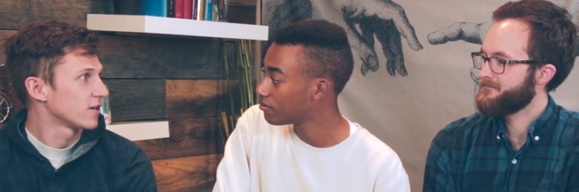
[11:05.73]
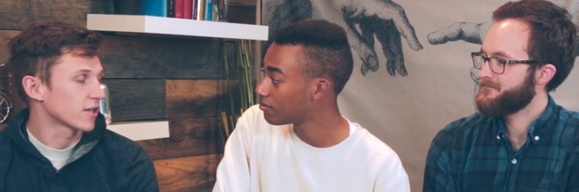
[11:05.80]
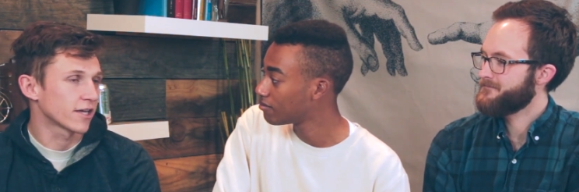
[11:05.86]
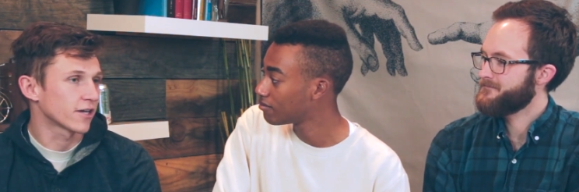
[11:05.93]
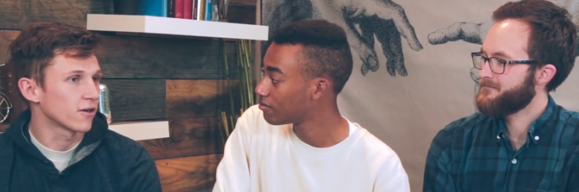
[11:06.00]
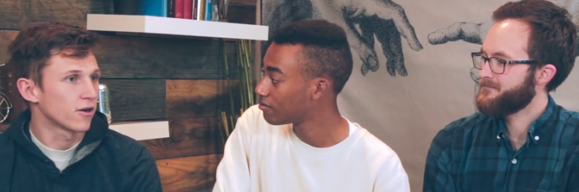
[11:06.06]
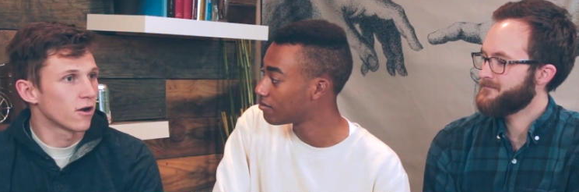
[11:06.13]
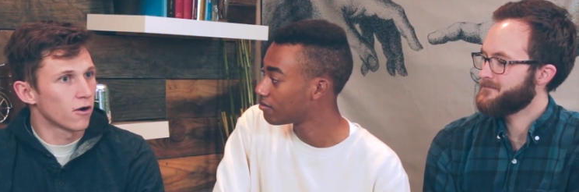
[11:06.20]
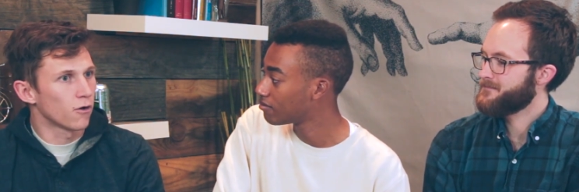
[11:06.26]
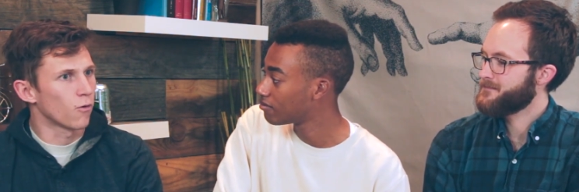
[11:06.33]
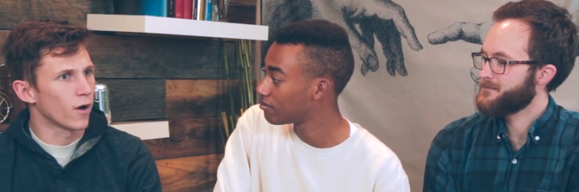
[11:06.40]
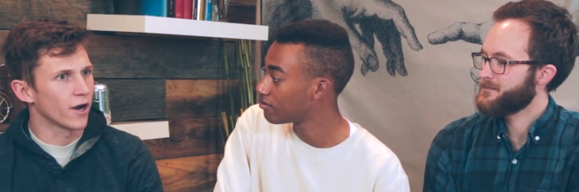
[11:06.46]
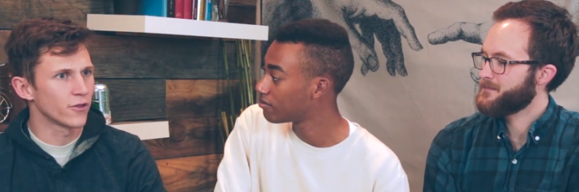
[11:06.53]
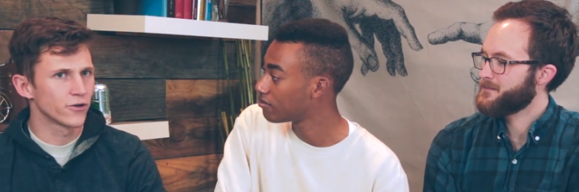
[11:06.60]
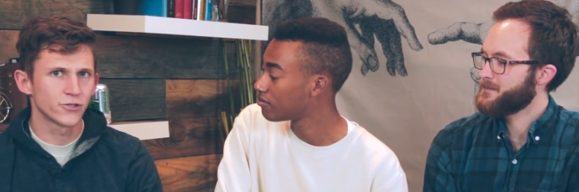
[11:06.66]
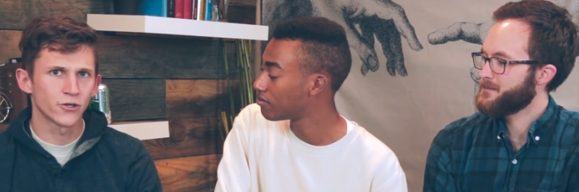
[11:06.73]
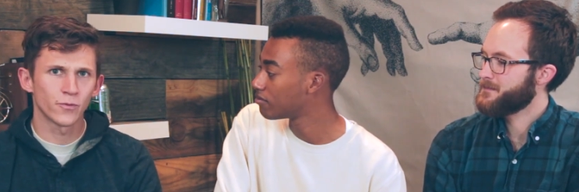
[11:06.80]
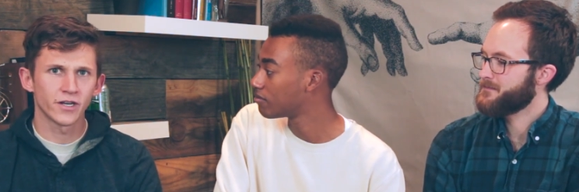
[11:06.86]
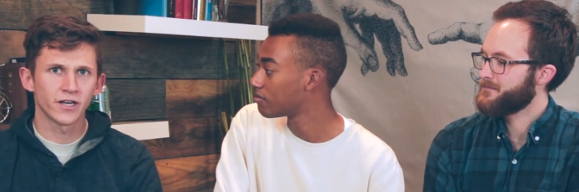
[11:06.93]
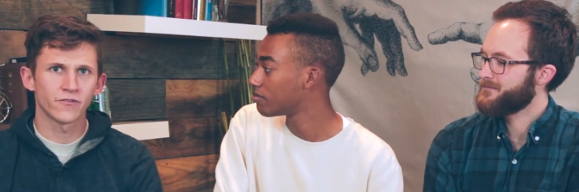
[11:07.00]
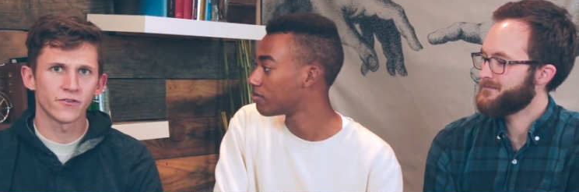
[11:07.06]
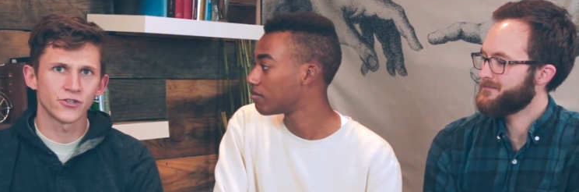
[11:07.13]
Speaker 1: like why are there so
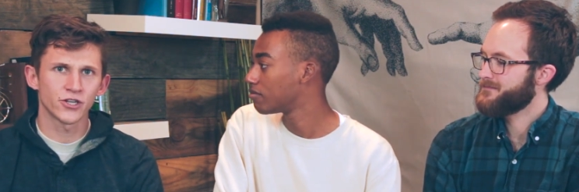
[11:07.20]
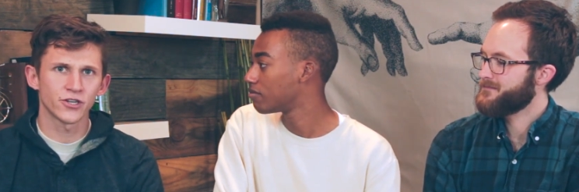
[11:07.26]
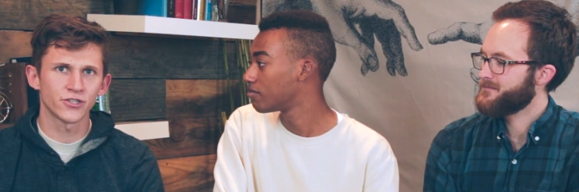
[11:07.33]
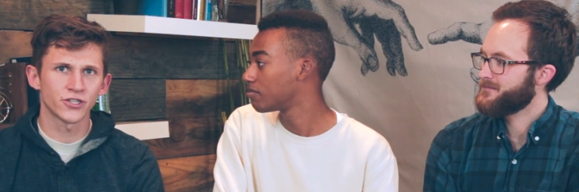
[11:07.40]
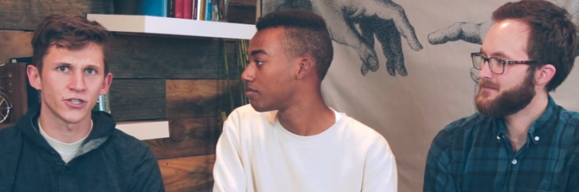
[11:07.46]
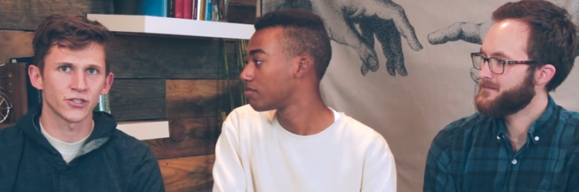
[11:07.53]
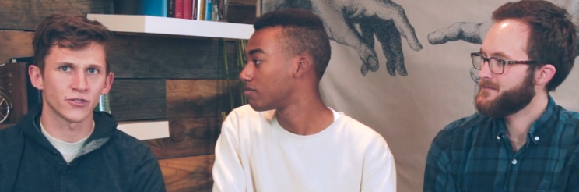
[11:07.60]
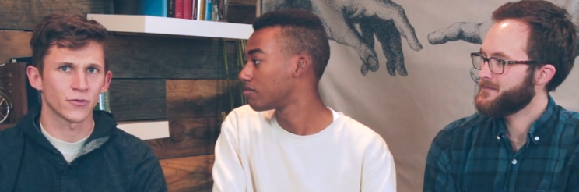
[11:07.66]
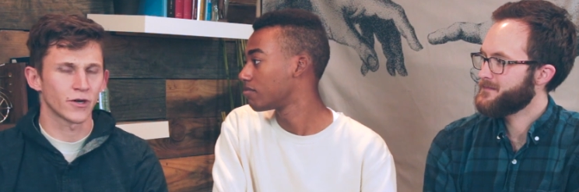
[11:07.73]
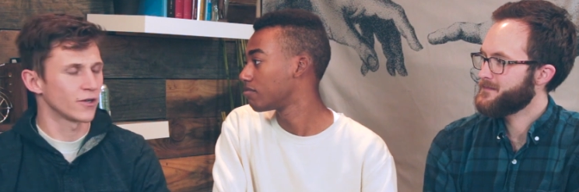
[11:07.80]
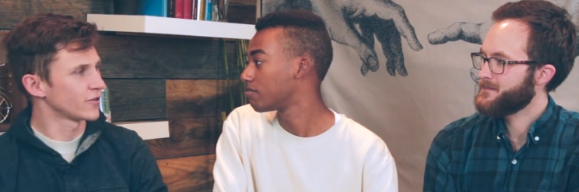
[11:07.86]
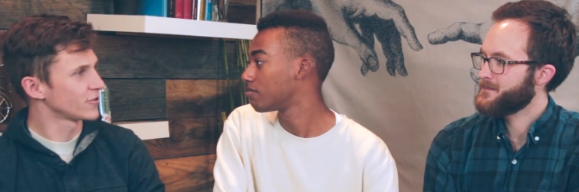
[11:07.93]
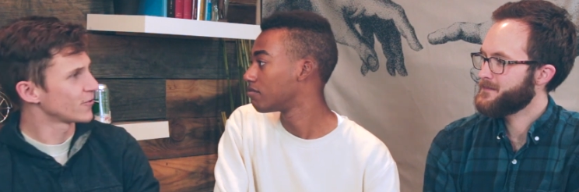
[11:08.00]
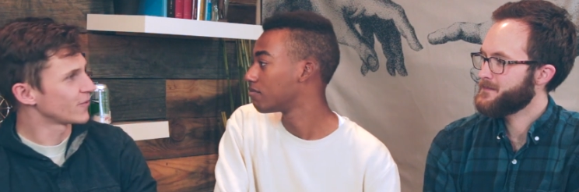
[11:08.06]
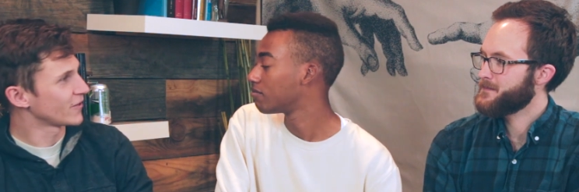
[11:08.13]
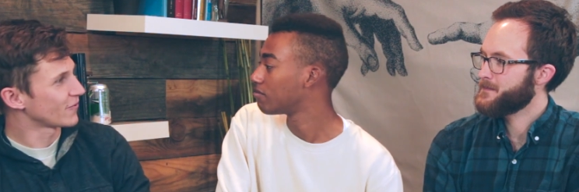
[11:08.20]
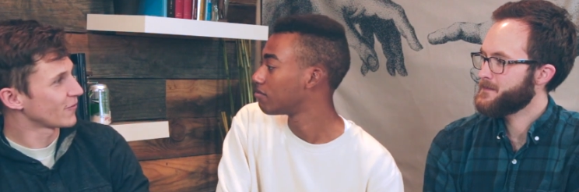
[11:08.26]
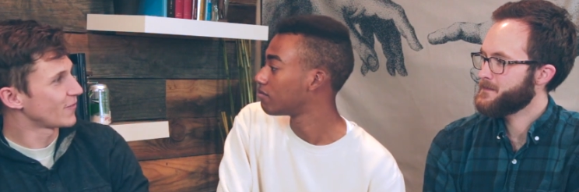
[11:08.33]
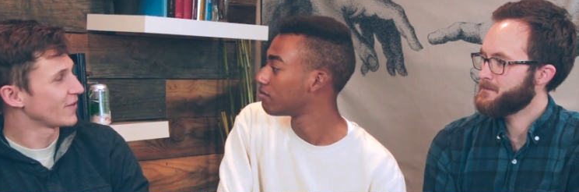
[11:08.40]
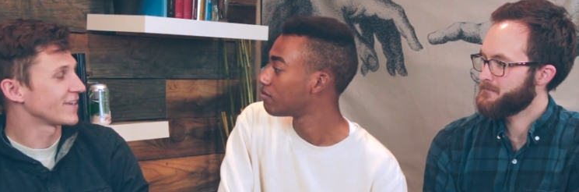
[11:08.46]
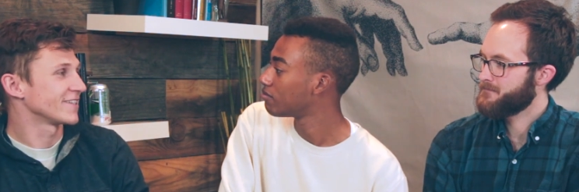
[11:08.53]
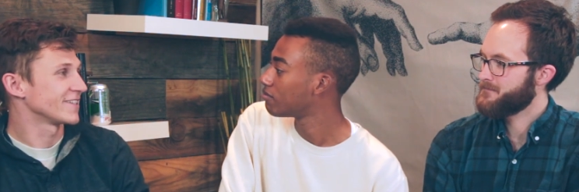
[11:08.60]
many different churches? Why are there so many different
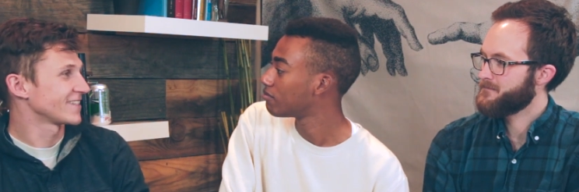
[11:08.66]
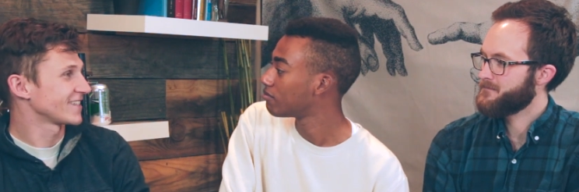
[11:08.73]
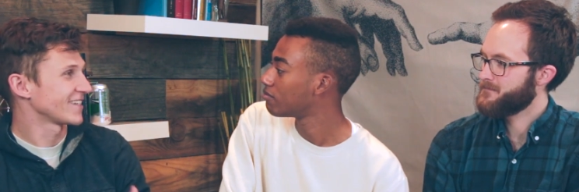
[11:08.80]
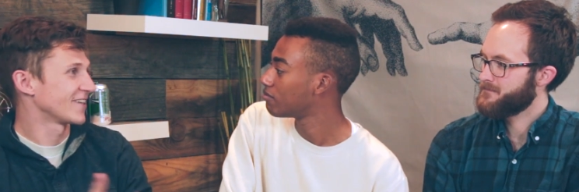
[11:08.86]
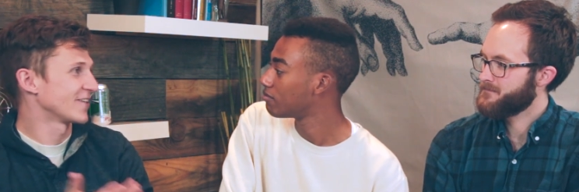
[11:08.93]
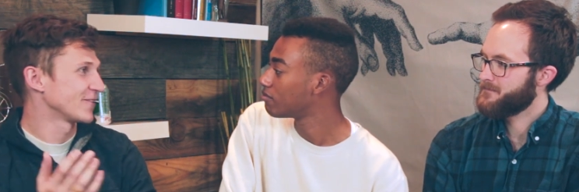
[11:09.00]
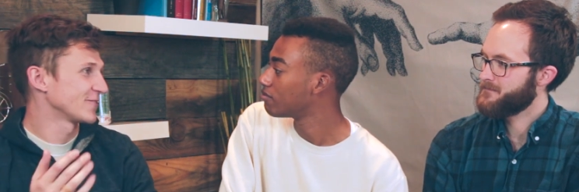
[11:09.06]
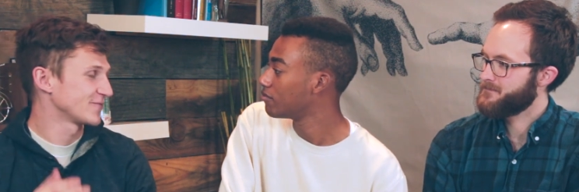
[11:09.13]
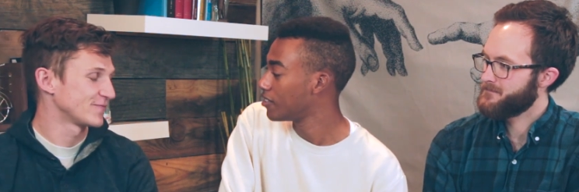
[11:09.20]
opinions? You know?